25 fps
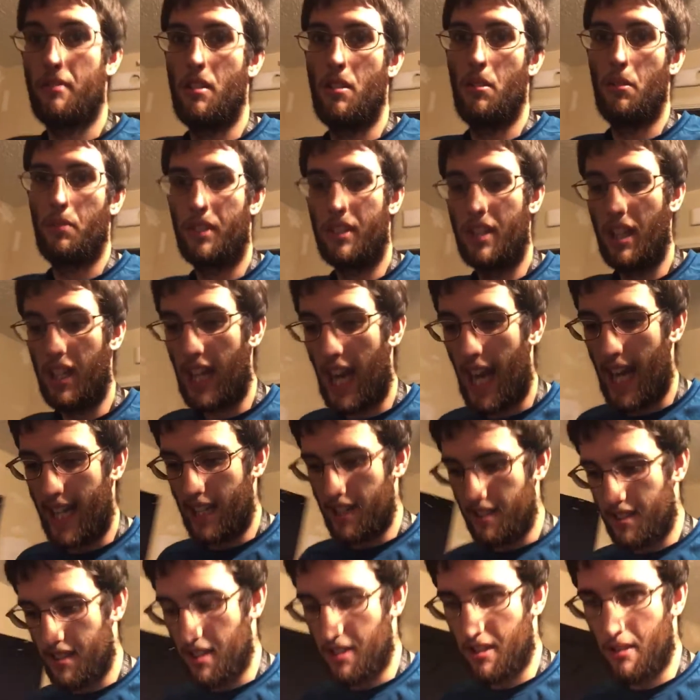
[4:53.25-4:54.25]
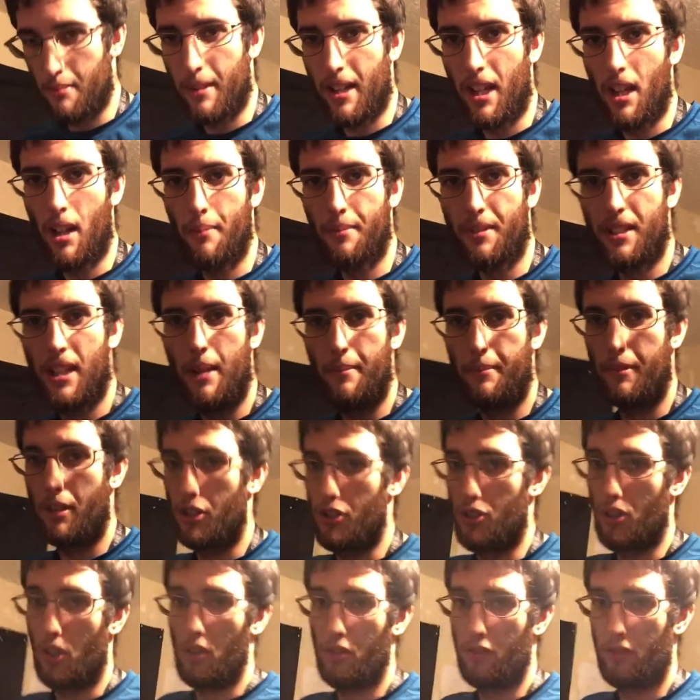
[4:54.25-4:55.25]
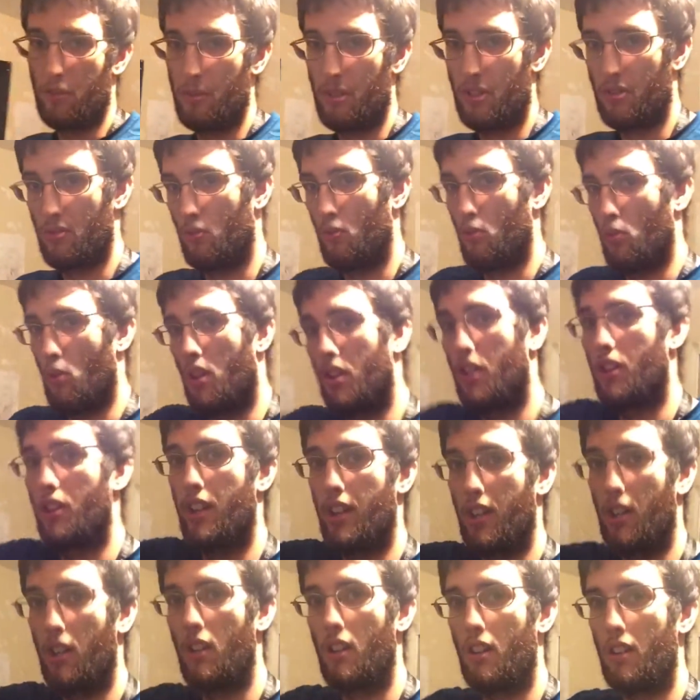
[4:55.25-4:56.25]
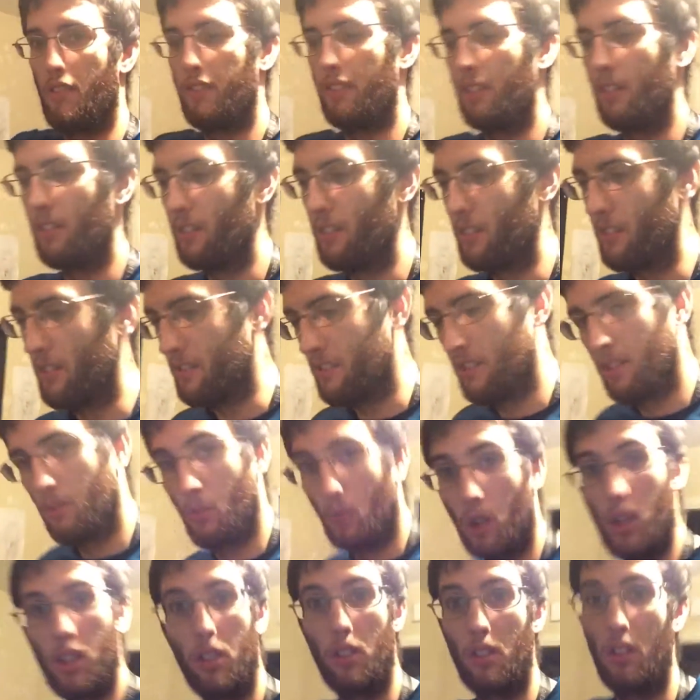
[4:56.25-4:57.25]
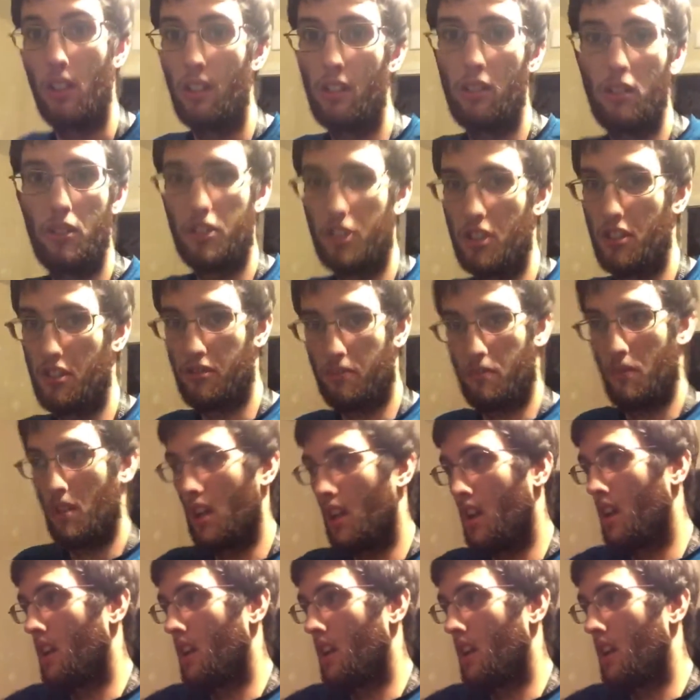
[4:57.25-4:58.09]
you know, the guidance system, and it helps keep the drone from just wandering off, you know, because it'll just